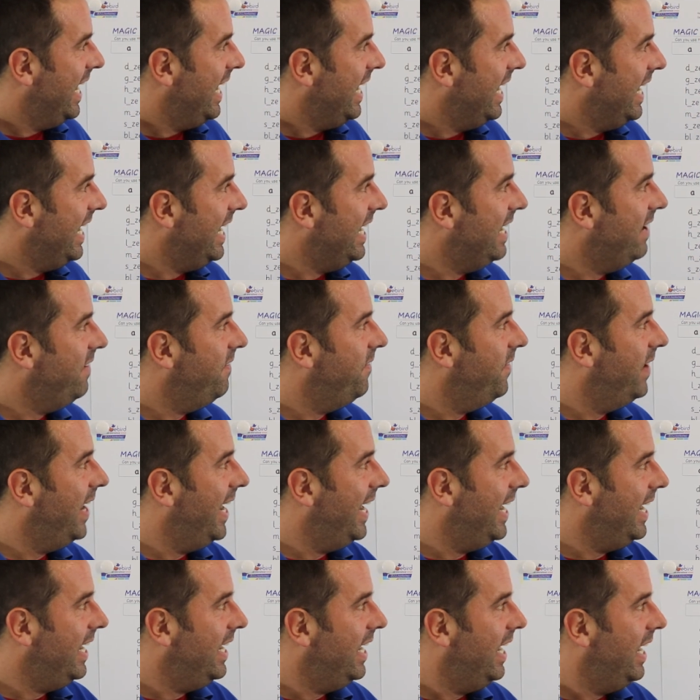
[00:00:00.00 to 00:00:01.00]

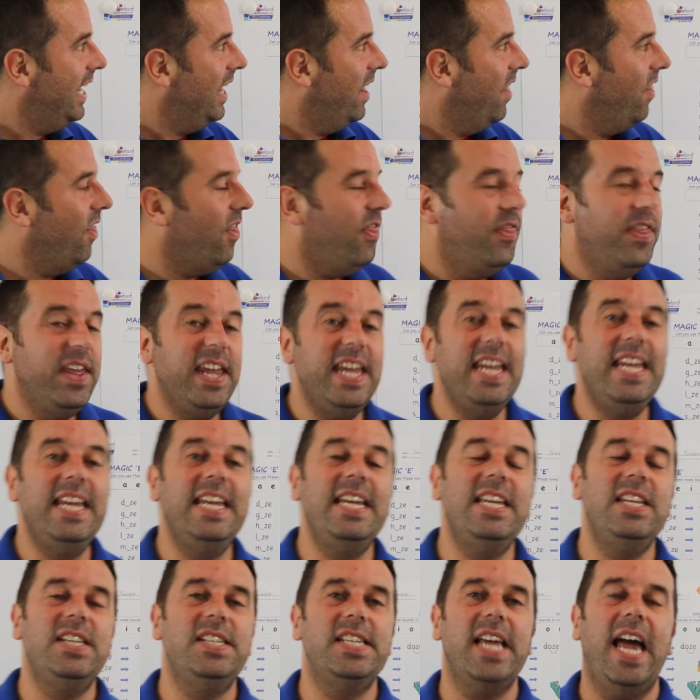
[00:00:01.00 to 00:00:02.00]
evening,
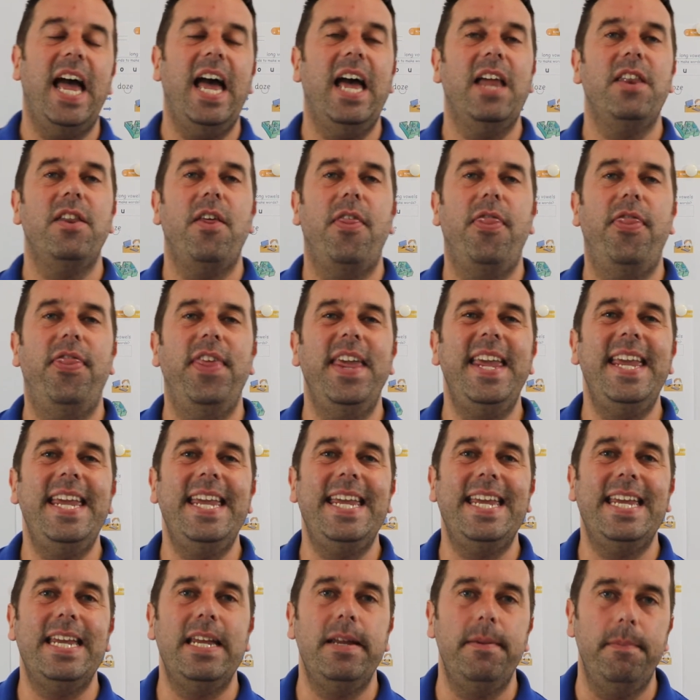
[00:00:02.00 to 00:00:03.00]
these, and
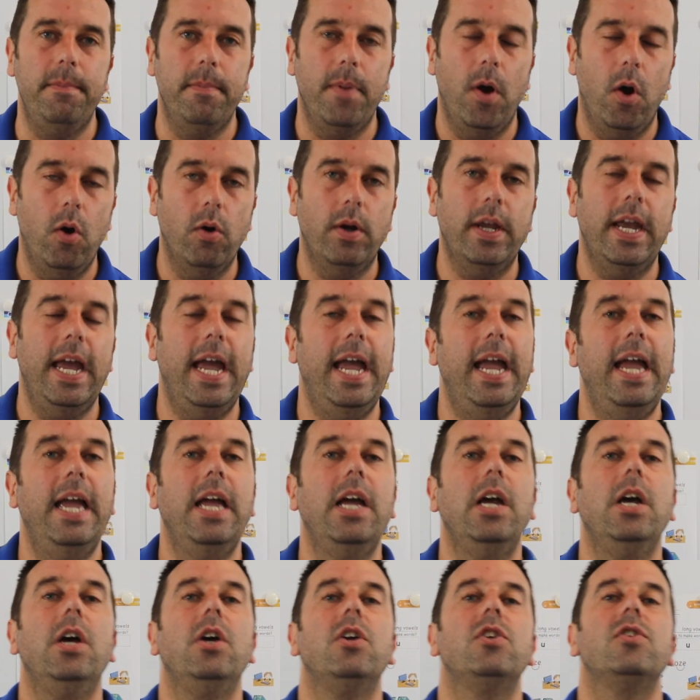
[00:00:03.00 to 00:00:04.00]
theme, okay?
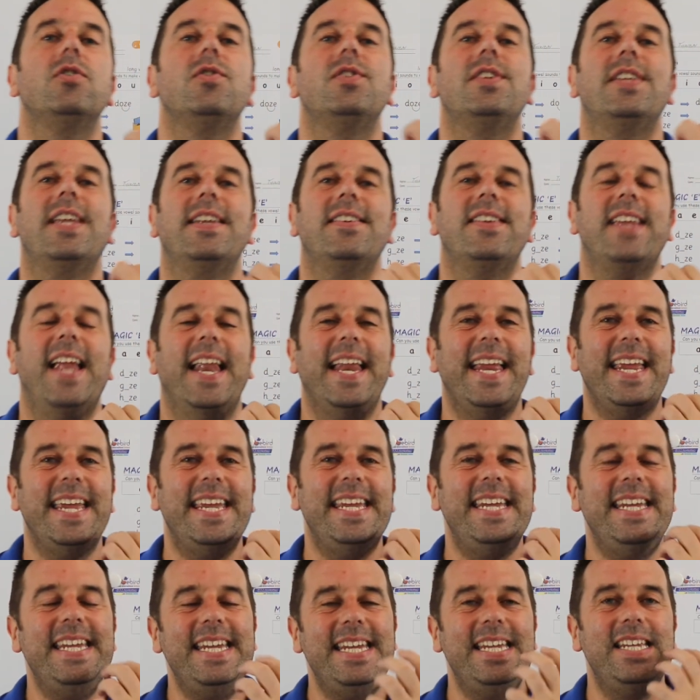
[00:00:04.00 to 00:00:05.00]
So it's that
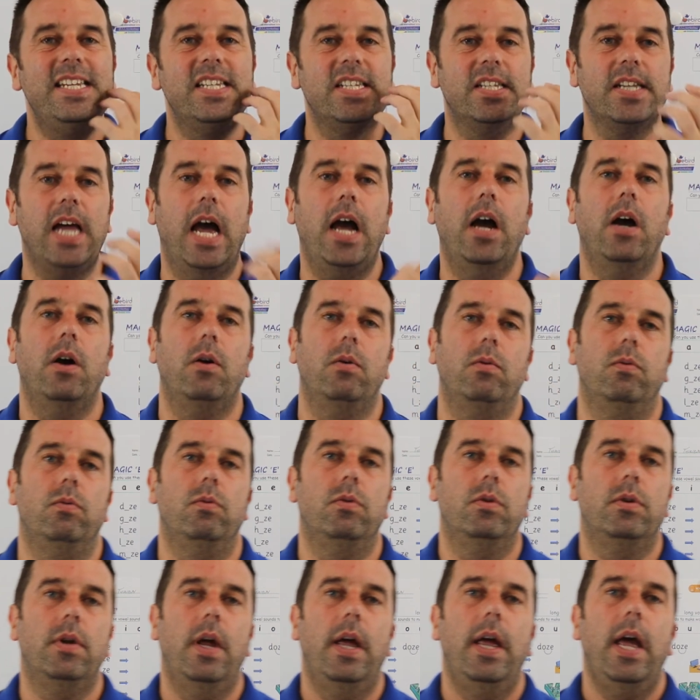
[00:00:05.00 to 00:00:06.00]
E sound.
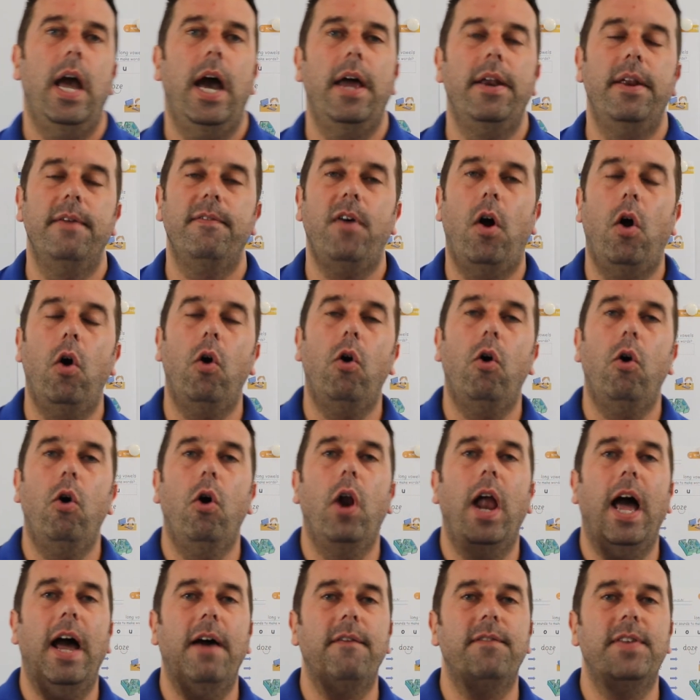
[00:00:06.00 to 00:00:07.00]
And they all
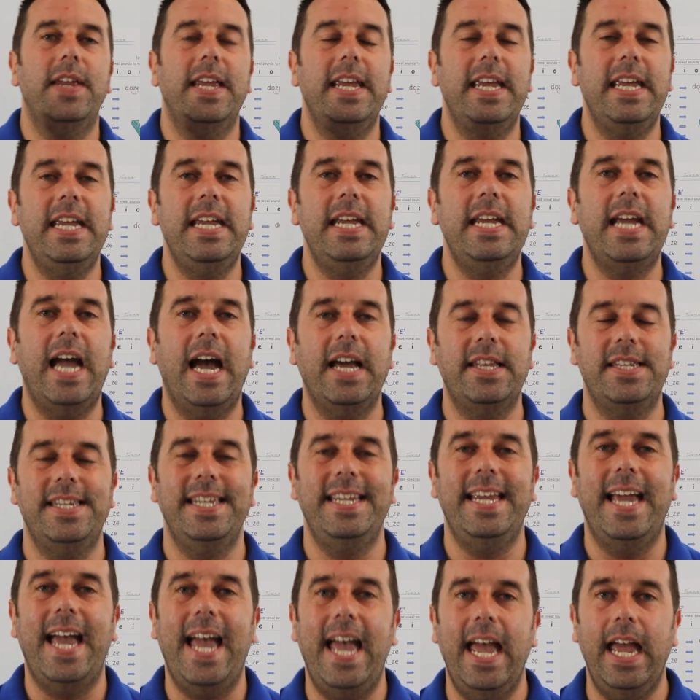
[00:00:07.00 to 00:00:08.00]
have the E at
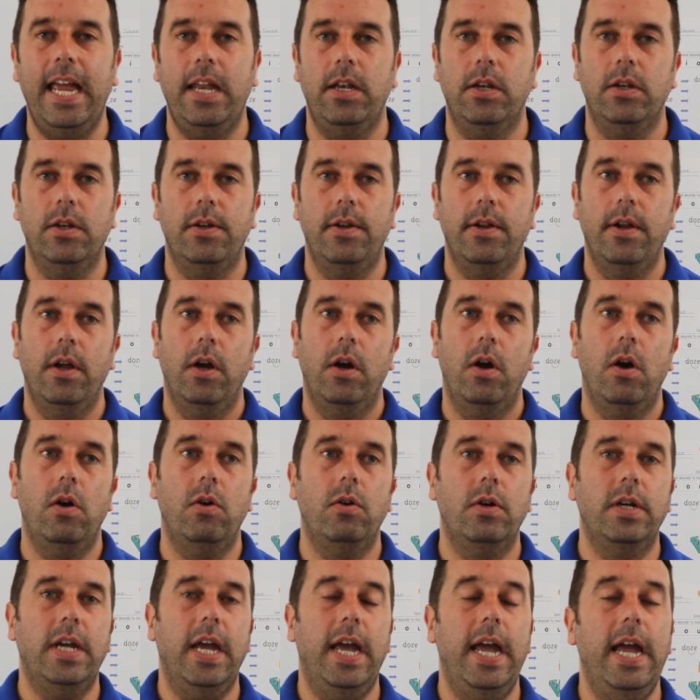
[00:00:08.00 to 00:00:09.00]
the end,
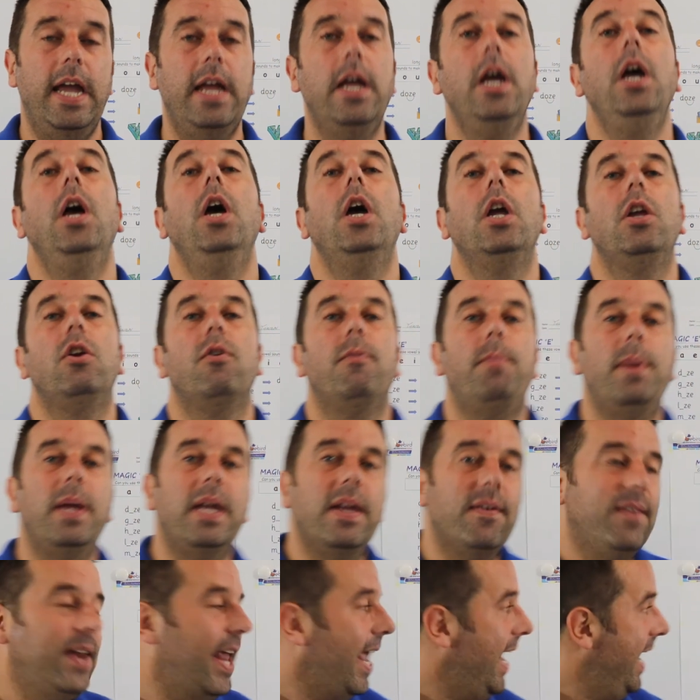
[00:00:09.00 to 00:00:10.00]
okay? You've been
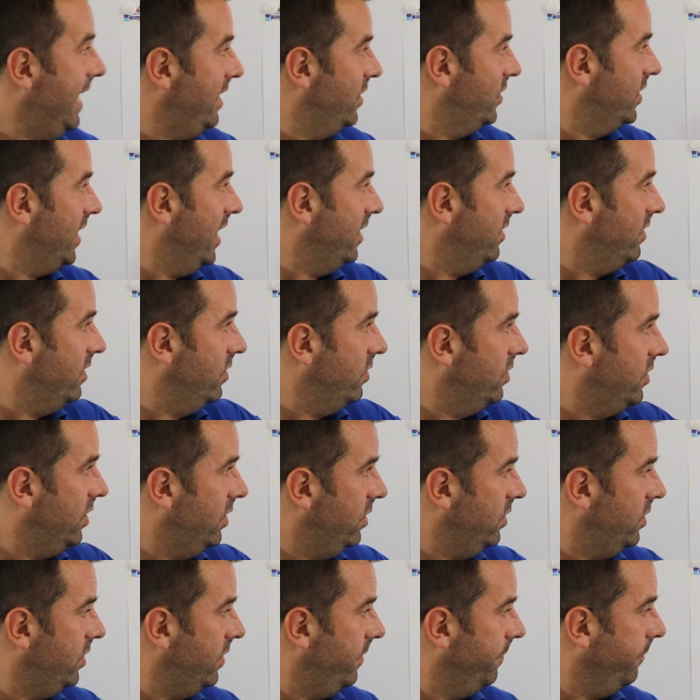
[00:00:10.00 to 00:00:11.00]
given 8
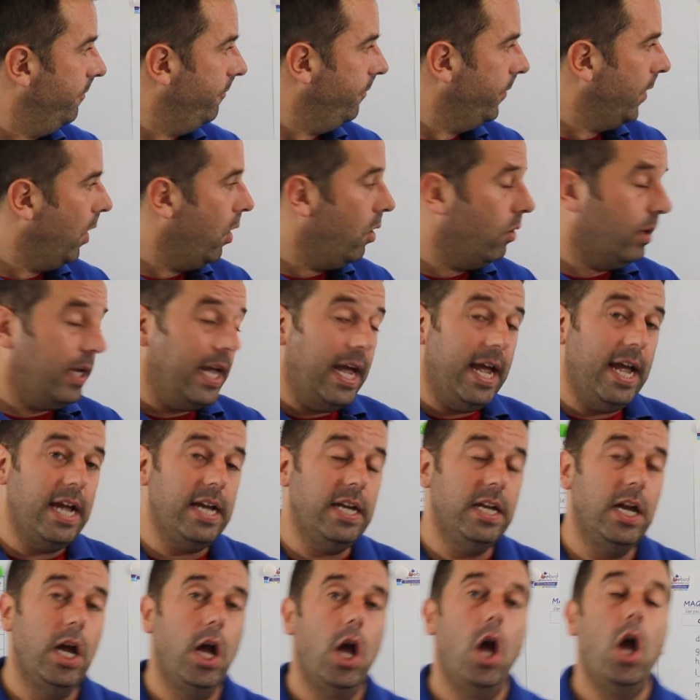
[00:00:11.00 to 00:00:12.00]
sentences, okay?